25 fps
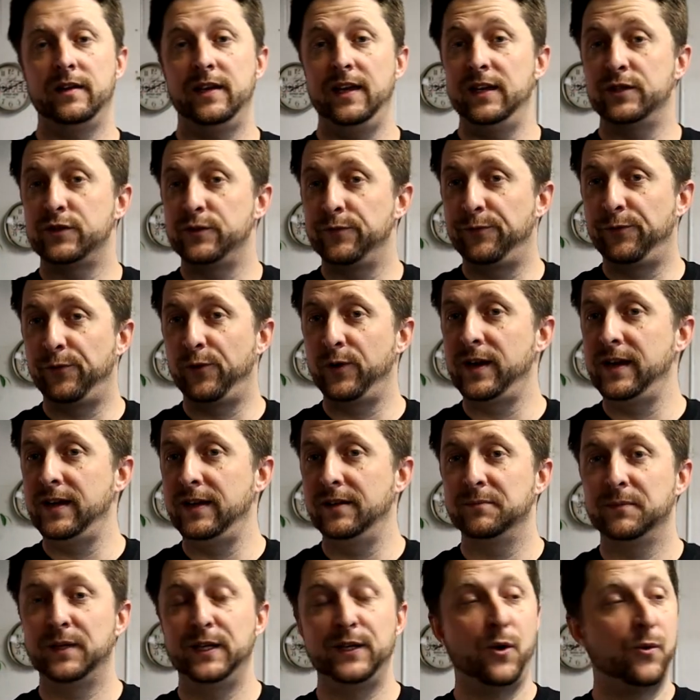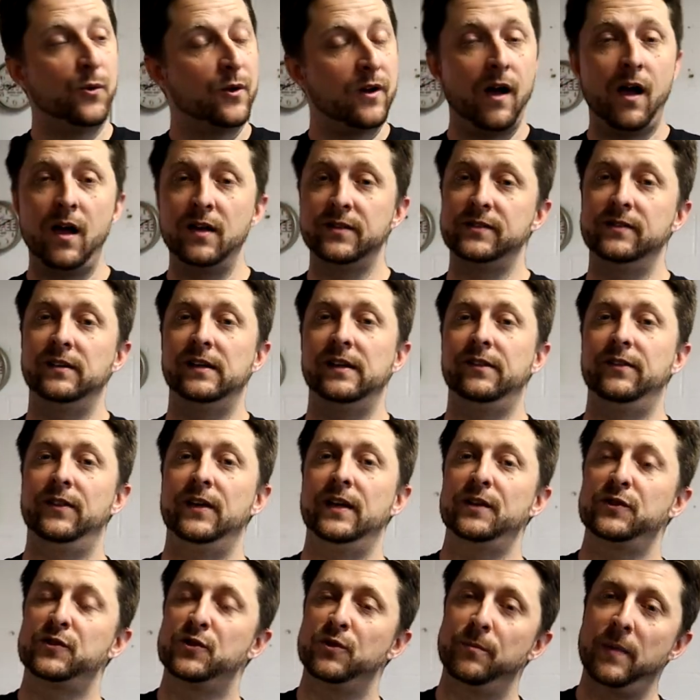It's free, it don't cost
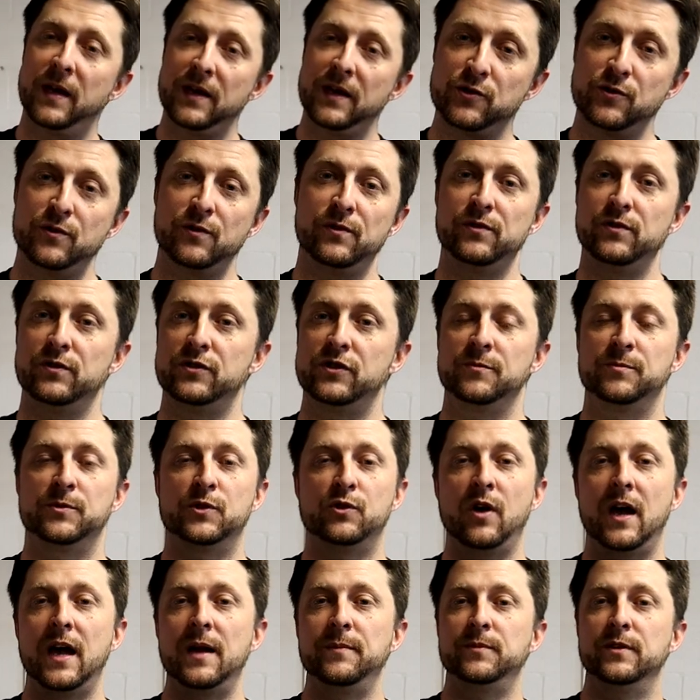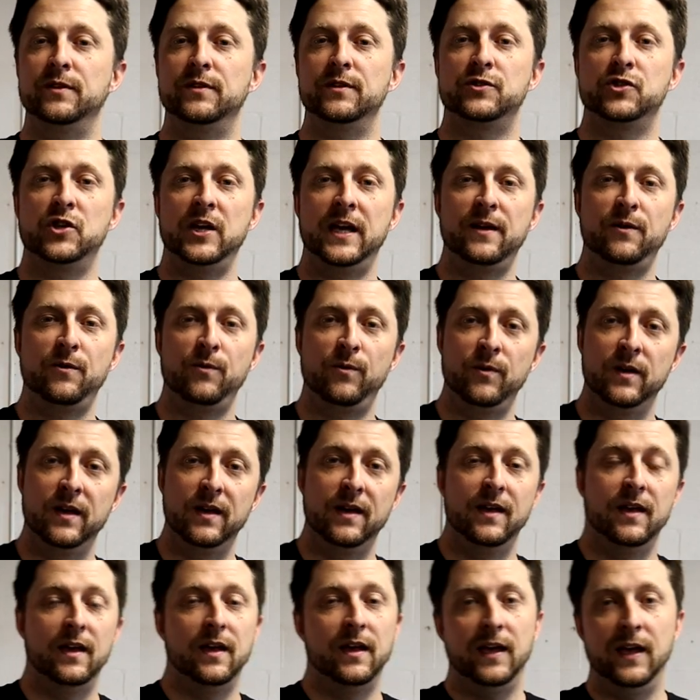anything, so sure you're subscribed to the channel.
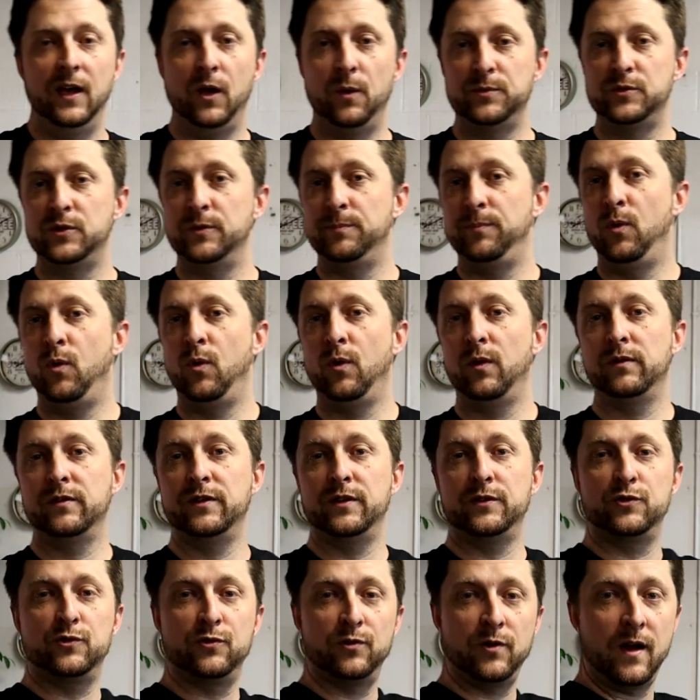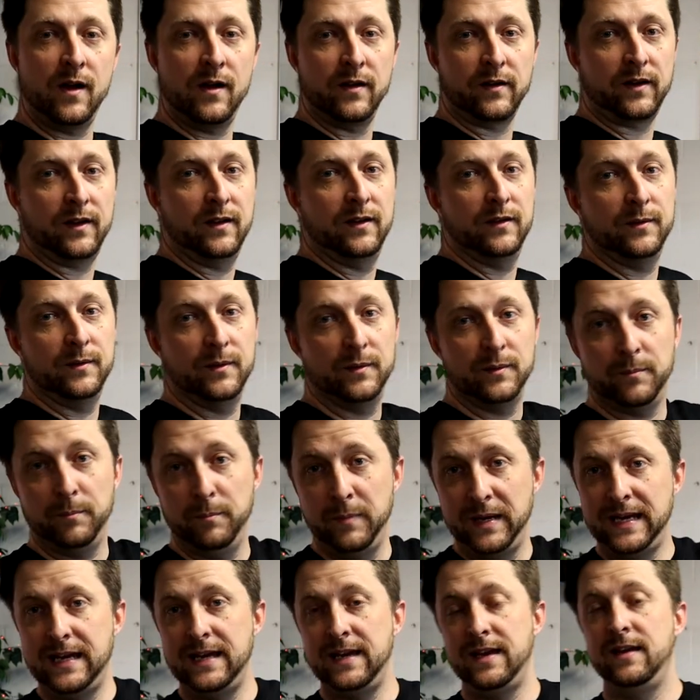Help support the truck,
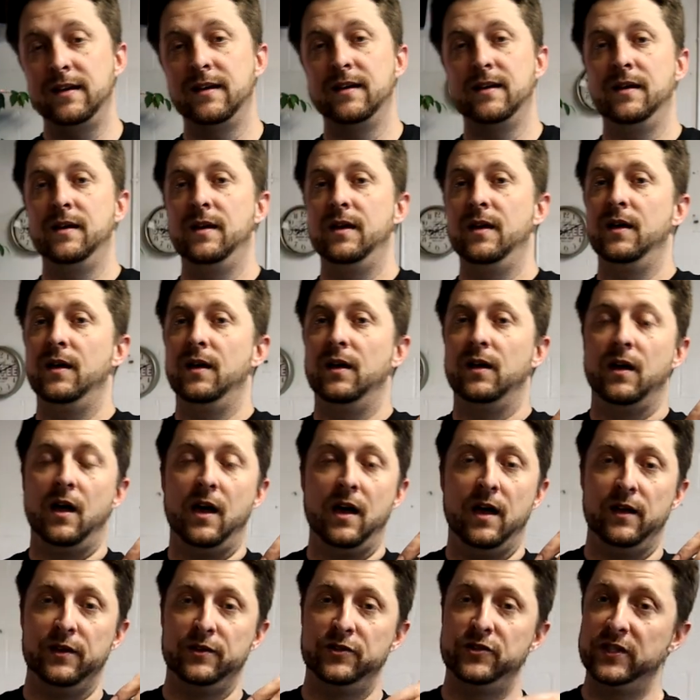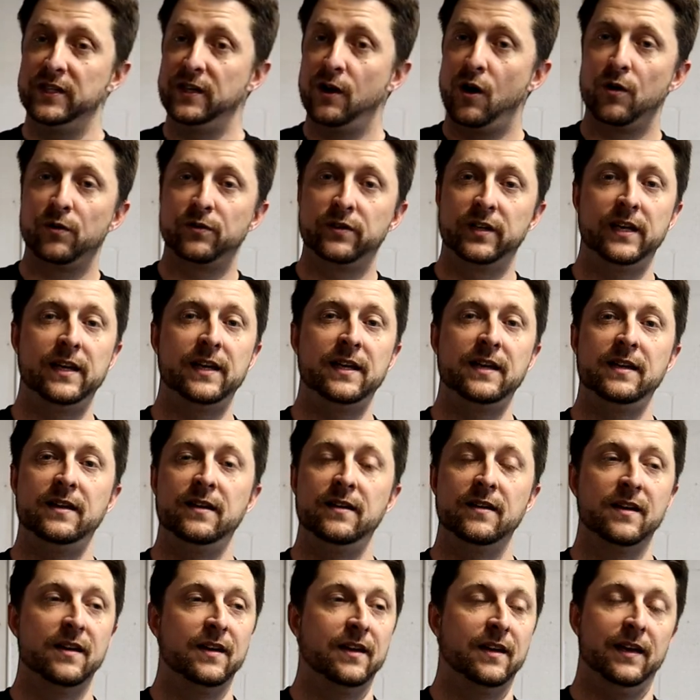me,
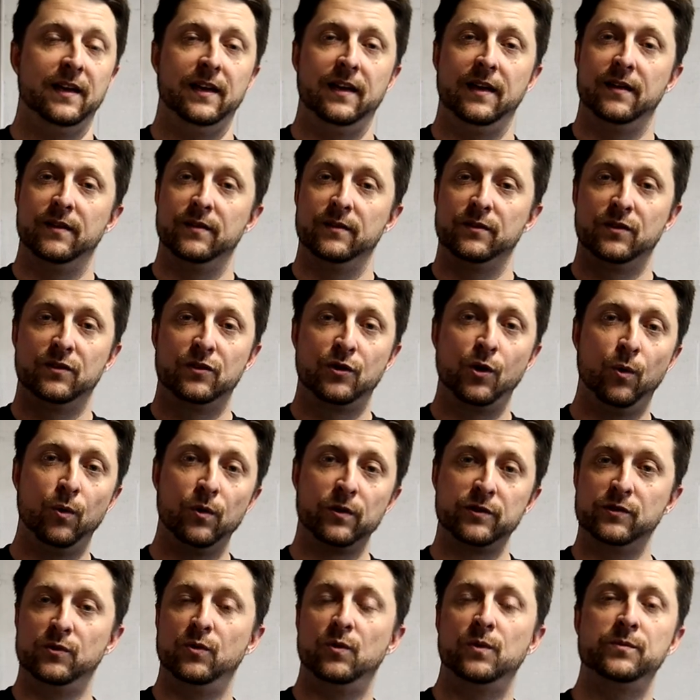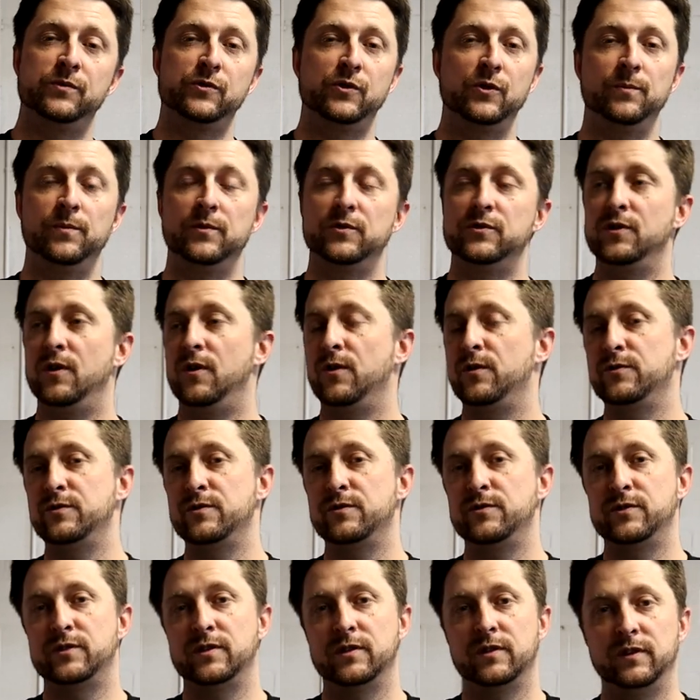CRT, TorqStorm
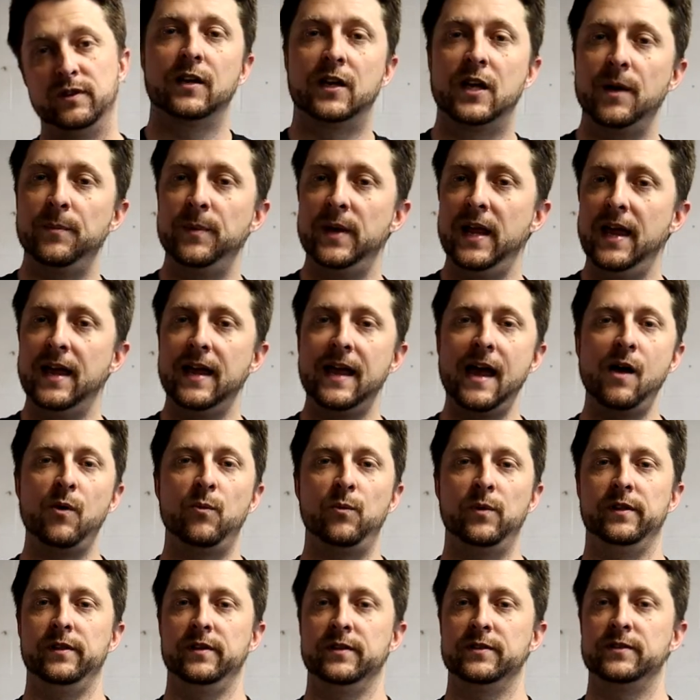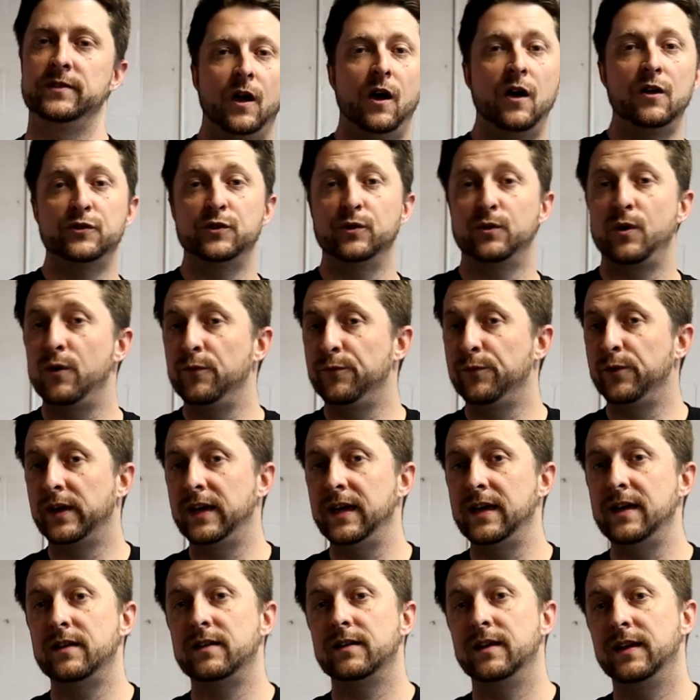Superchargers. Come and hang out with us. Also, don't
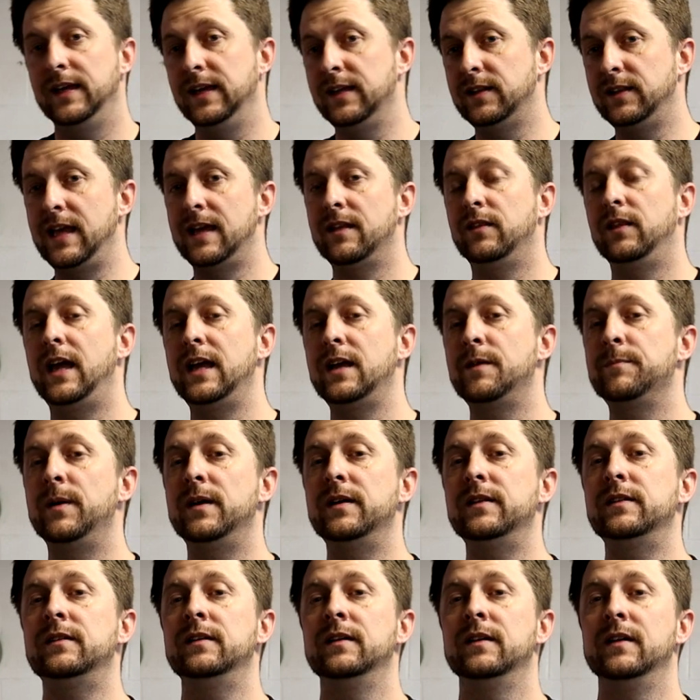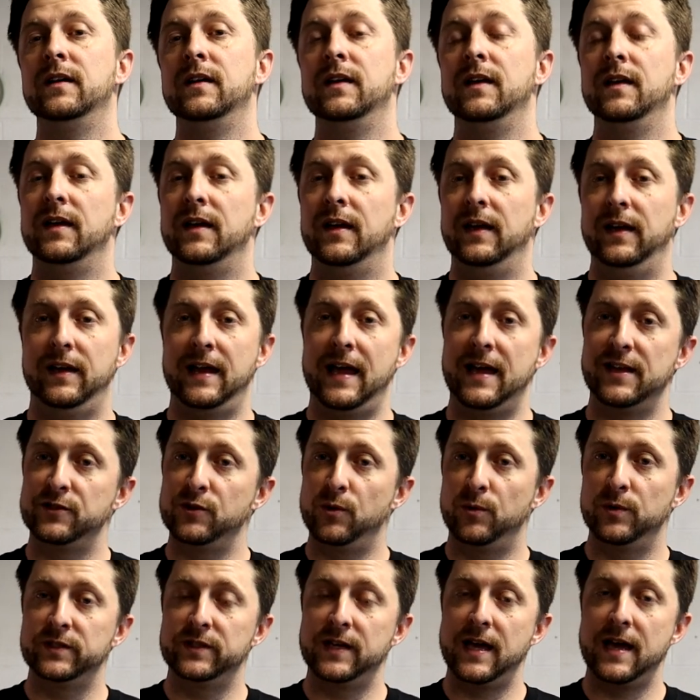forget, hit that like button. And as
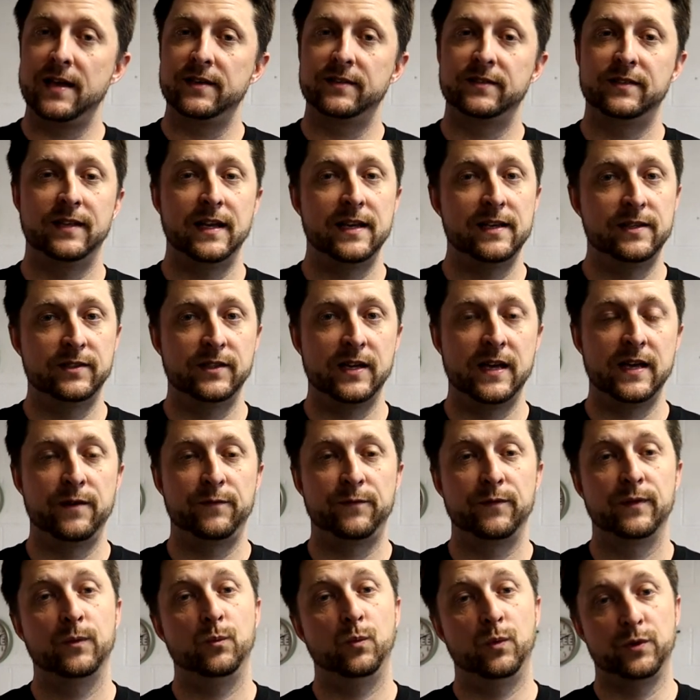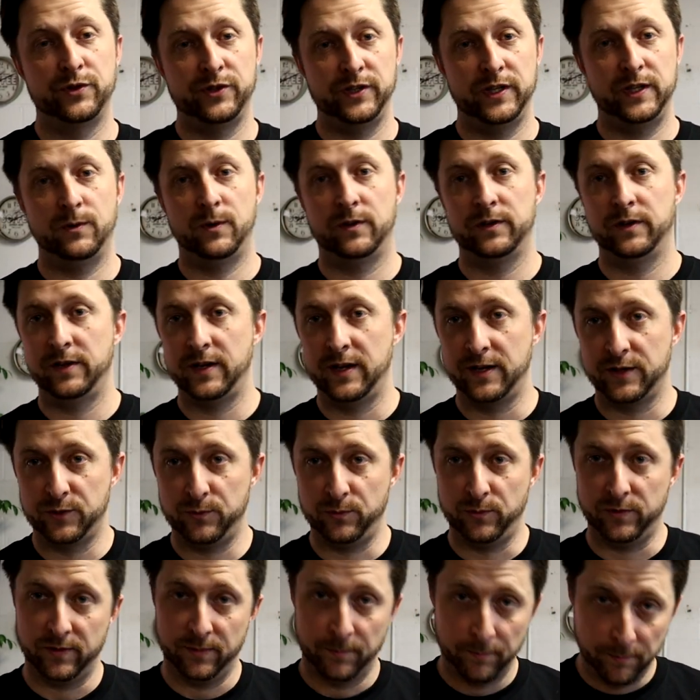always, guys, stay safe. We'll see you on the
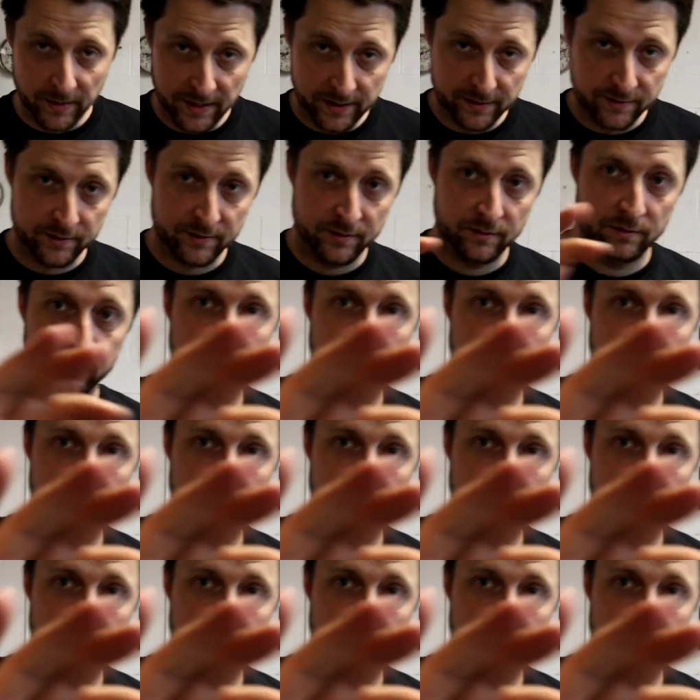next one. Peace.